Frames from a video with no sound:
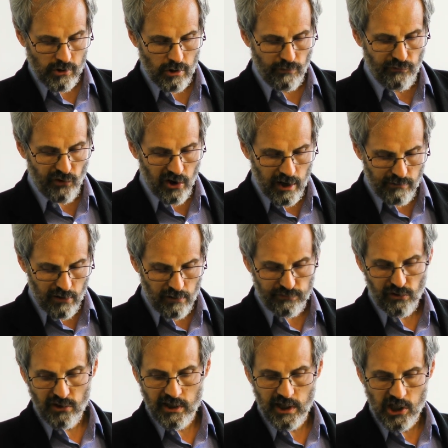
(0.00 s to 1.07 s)
the
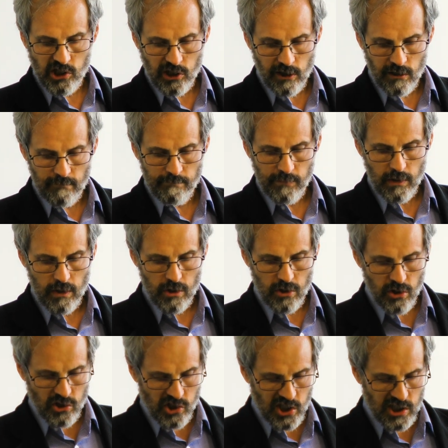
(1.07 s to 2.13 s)
Forever Foundation,
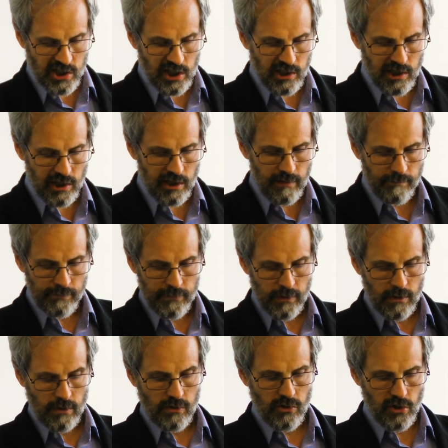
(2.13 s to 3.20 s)
Longevity,
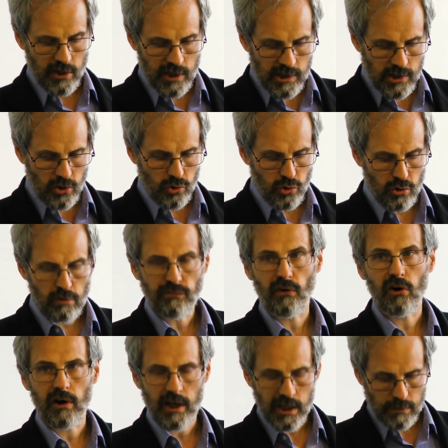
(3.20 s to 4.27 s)
the Institute
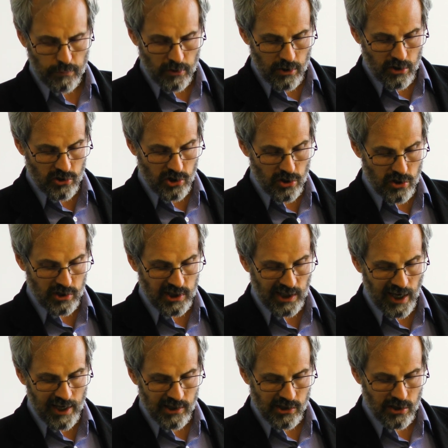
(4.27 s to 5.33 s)
for Exponential
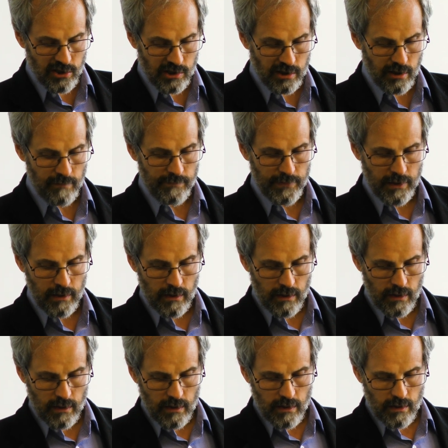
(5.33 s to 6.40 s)
Sciences,
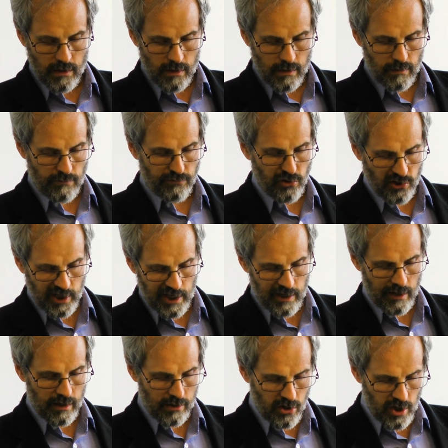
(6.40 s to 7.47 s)
for
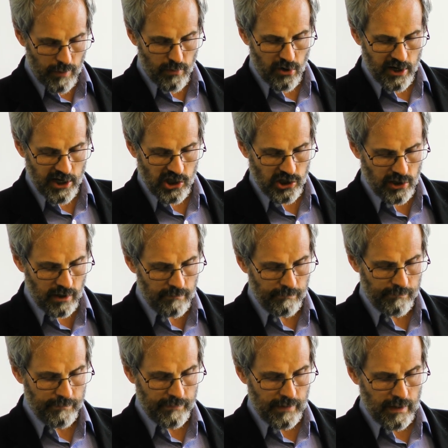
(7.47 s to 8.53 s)
the
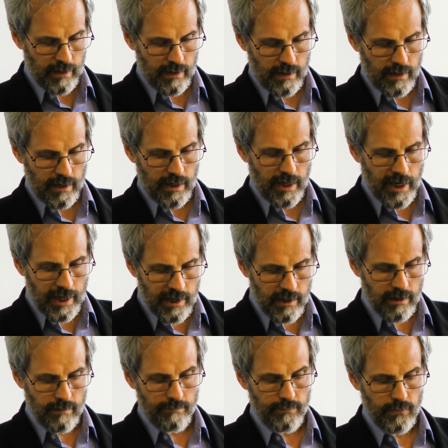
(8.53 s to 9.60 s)
collaboration,
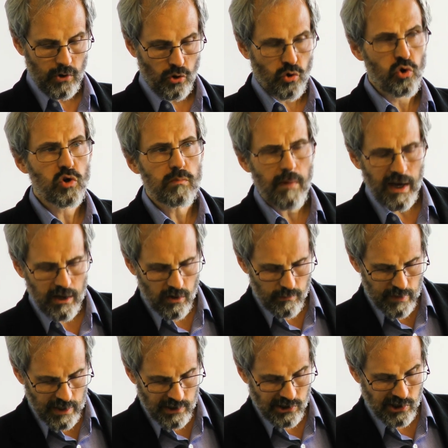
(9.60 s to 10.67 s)
and Koen
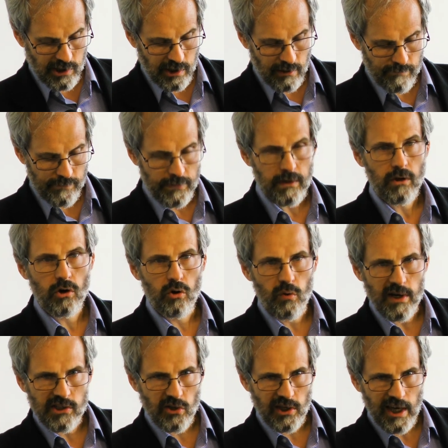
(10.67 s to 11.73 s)
Magermans,
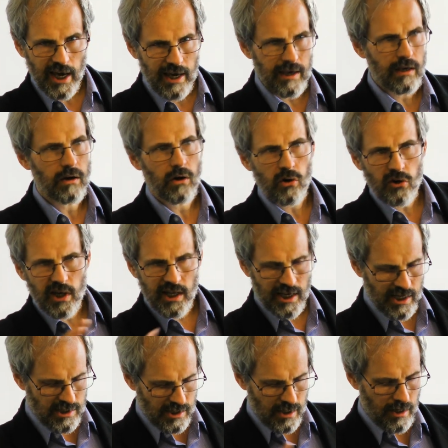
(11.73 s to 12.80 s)
who was the guy
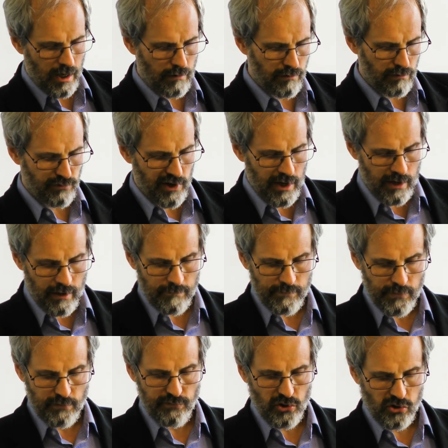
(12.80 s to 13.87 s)
organizing everything
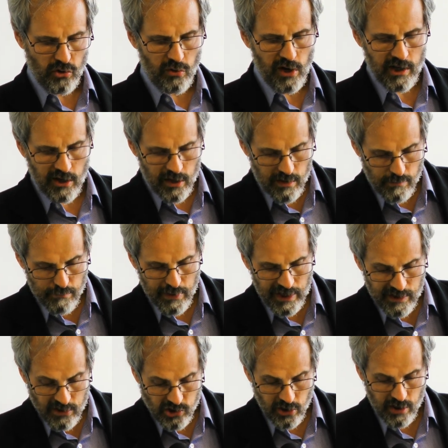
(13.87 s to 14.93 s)
for the Royal
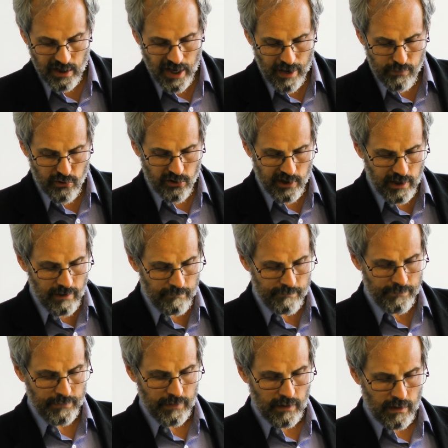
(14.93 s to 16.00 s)
Belgian
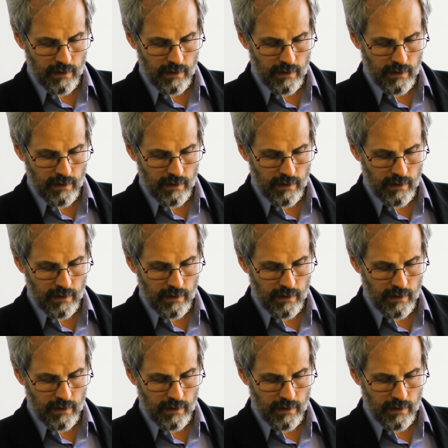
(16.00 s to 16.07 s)
Library.